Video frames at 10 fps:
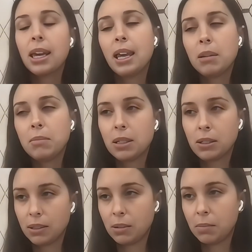can be a
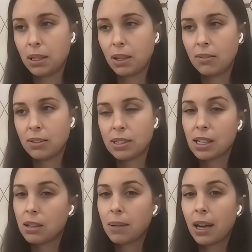little bit of a
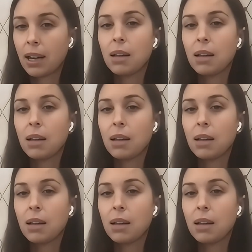setback.